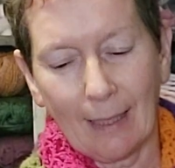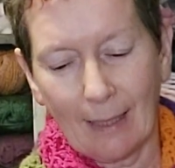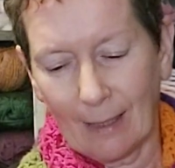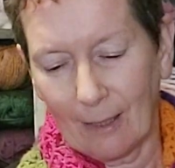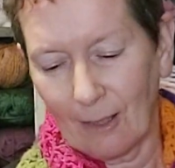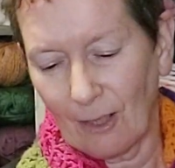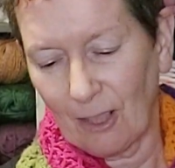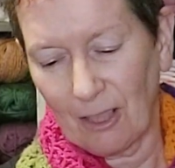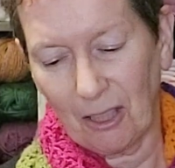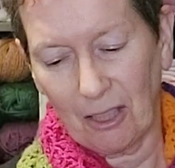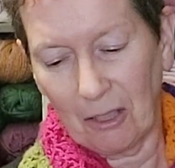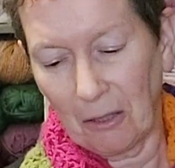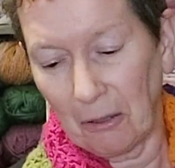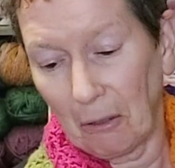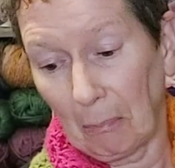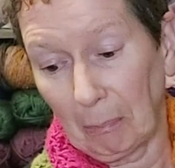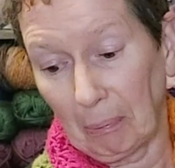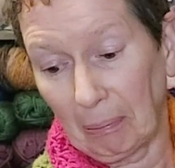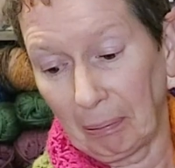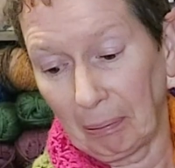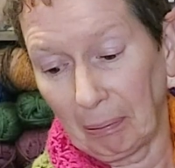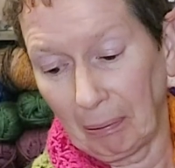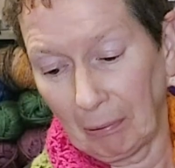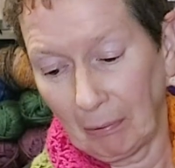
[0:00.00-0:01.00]
and I just
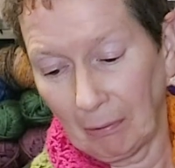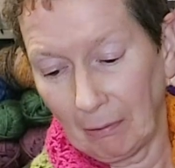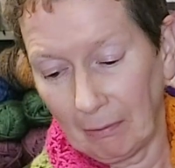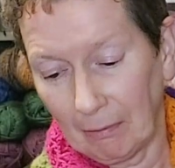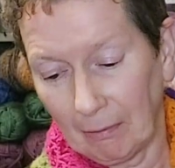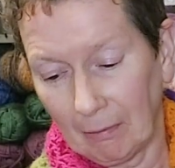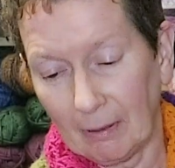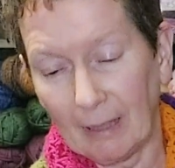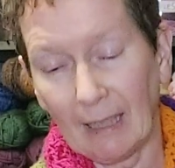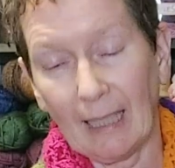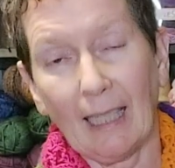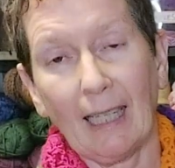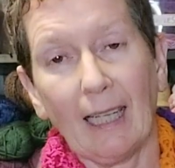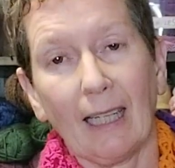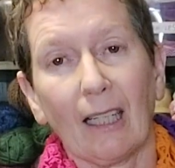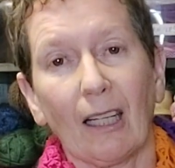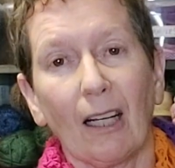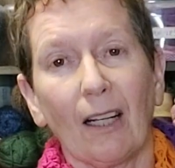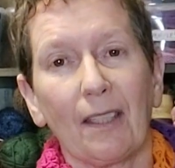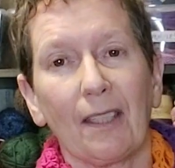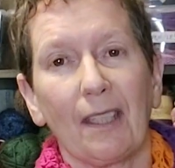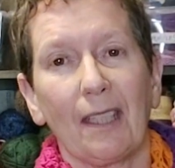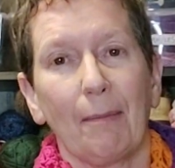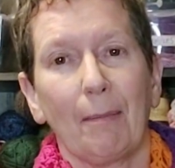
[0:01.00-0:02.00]
thought, yeah, I
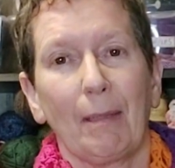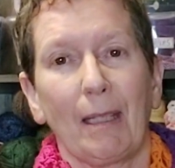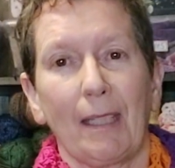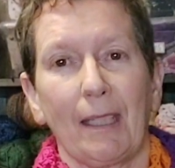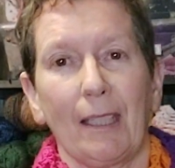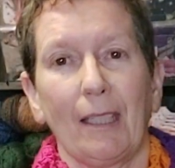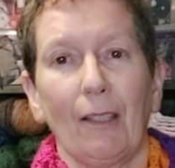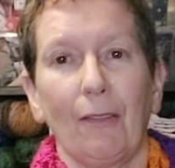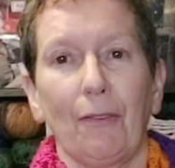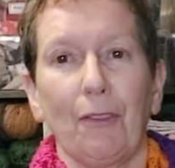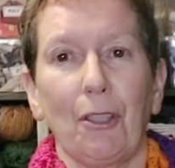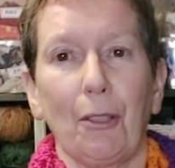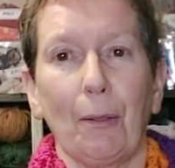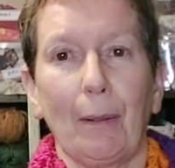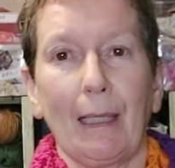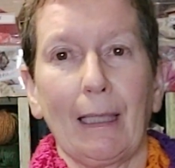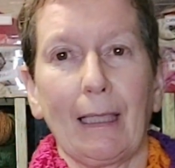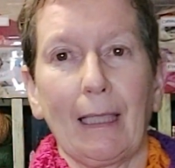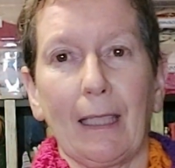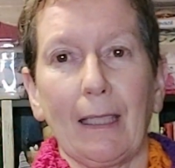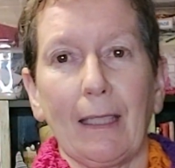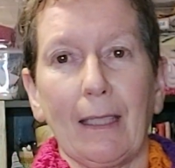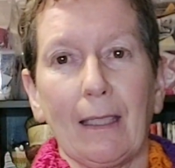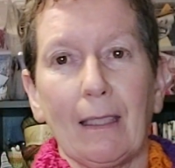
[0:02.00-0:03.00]
can't see myself
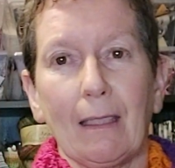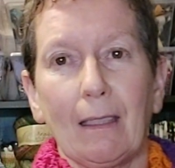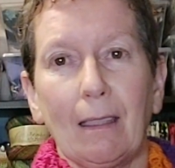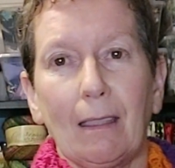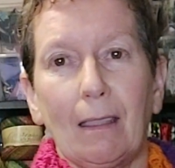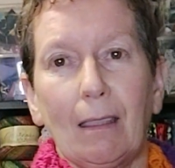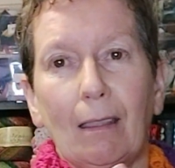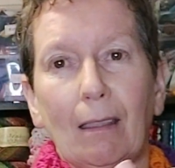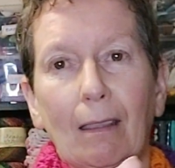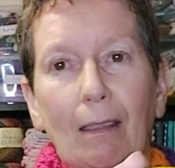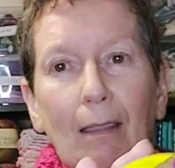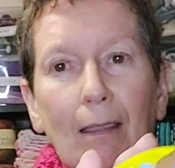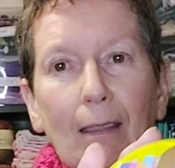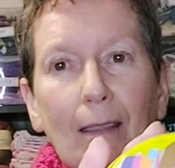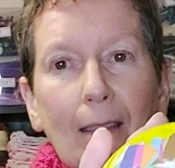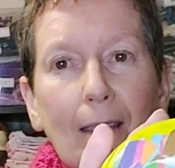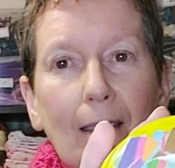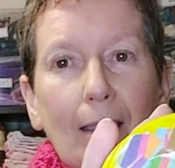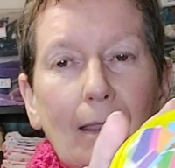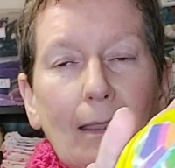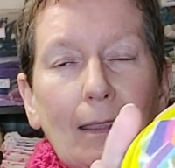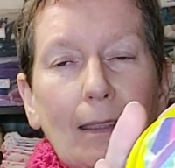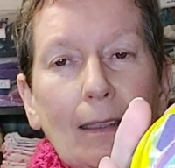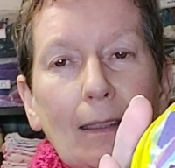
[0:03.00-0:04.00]
doing this.
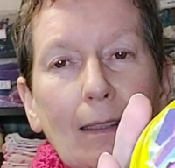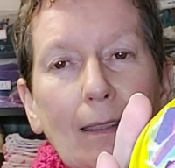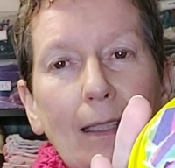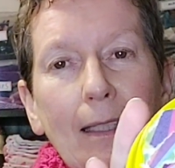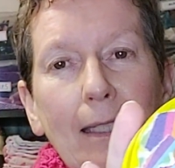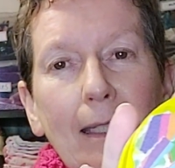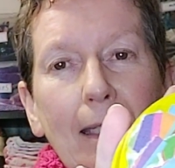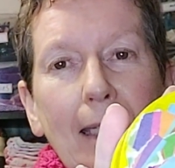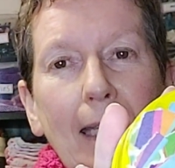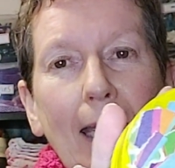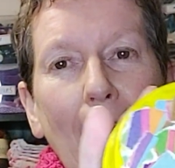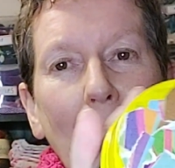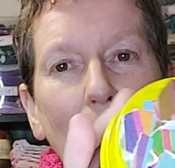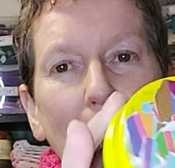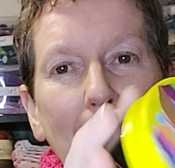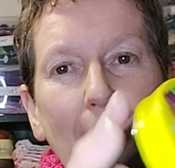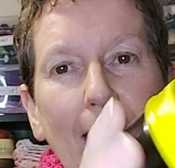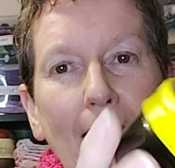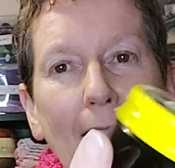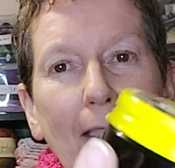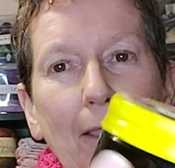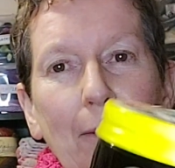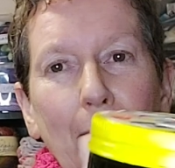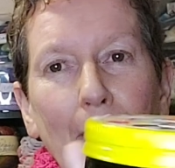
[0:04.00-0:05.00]
This is how the
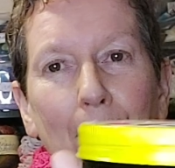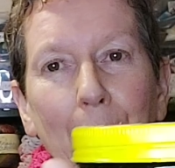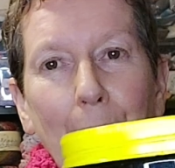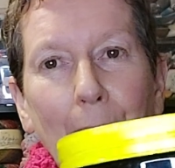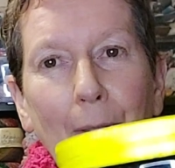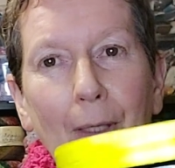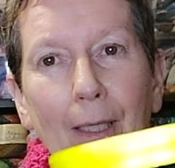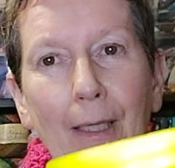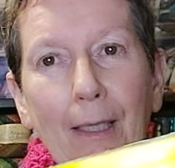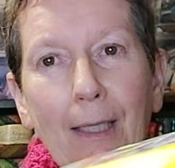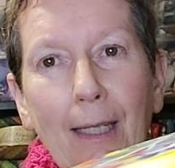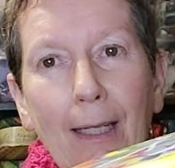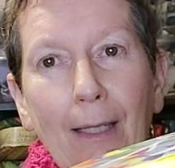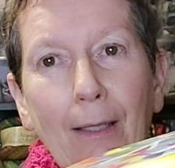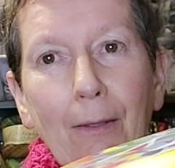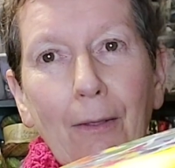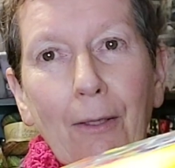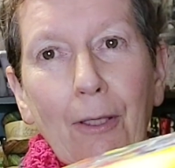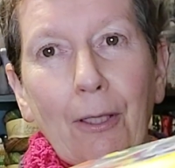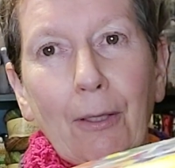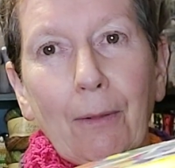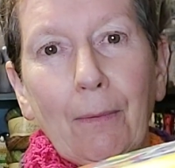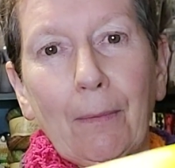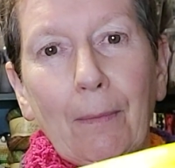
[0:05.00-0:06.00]
yellow one worked
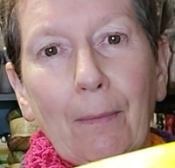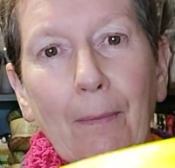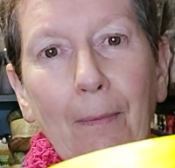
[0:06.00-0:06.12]
out.